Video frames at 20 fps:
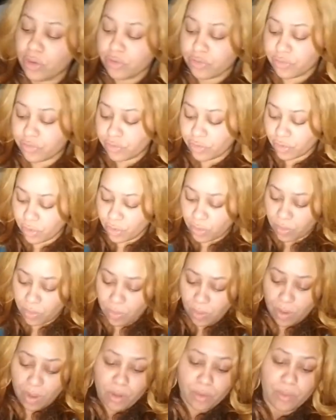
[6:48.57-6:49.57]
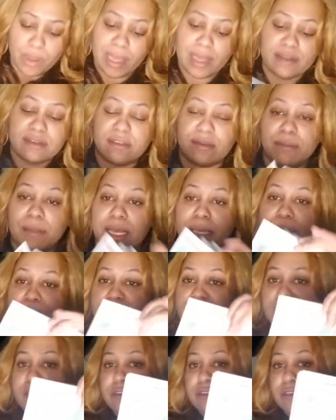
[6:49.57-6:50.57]
So, oh, and some
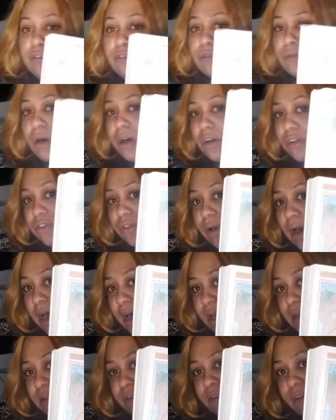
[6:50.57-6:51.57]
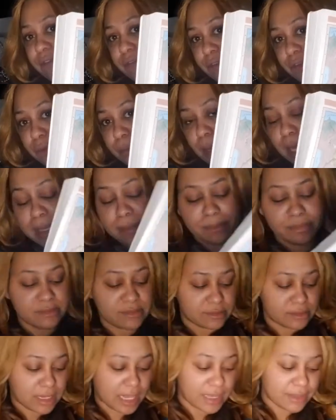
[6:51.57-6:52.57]
maps. You do also have a few
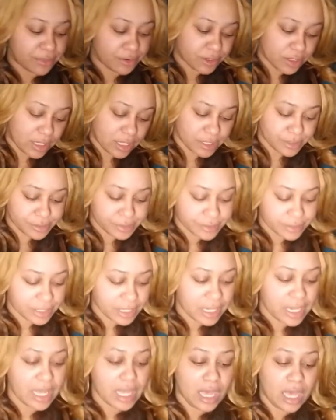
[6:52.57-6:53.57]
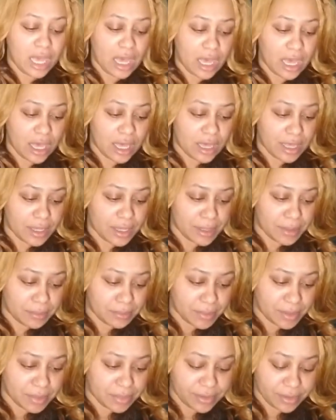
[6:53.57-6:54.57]
maps, and they're colored.
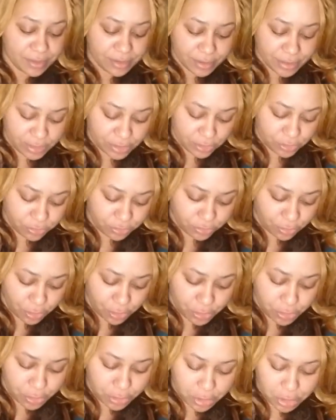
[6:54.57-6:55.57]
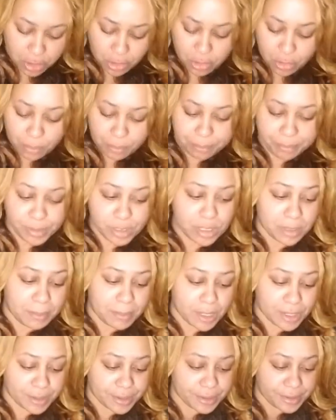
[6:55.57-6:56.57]
Um, there is no
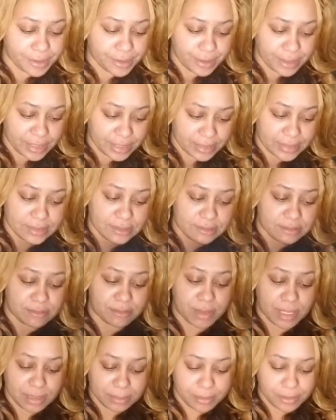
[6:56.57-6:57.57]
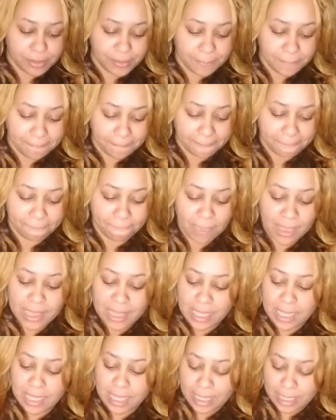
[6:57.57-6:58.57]
bookmarker in this Bible.
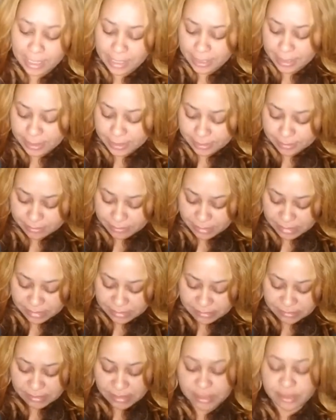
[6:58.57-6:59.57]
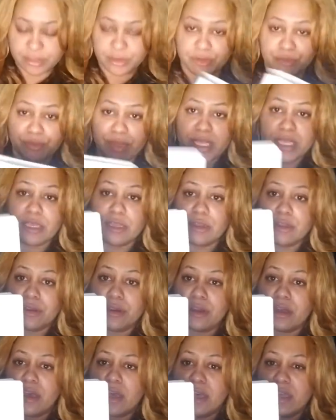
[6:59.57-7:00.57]
Um, it's like the
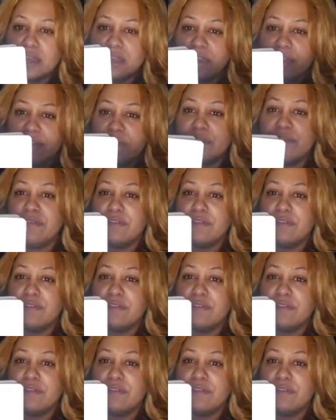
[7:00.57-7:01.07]
regular kind of